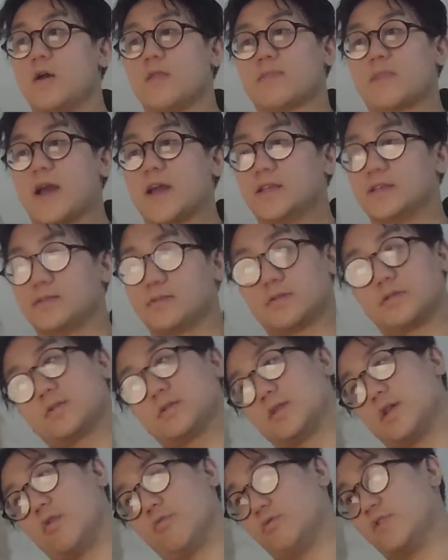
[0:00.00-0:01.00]
That is
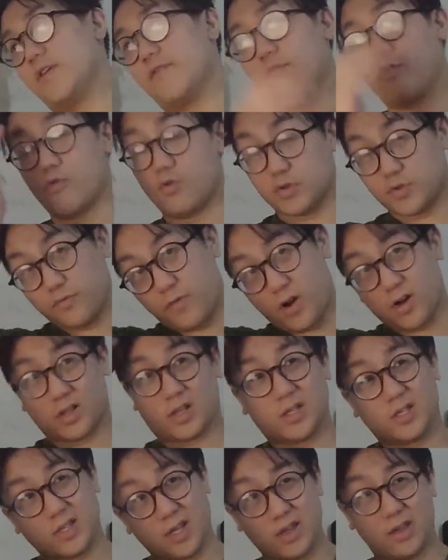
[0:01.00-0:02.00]
still difficult as fuck
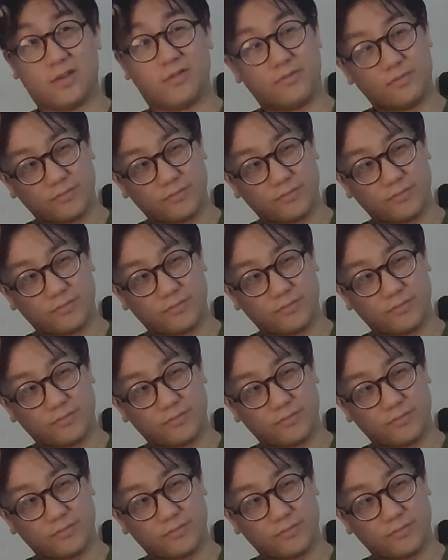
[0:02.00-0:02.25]
to see.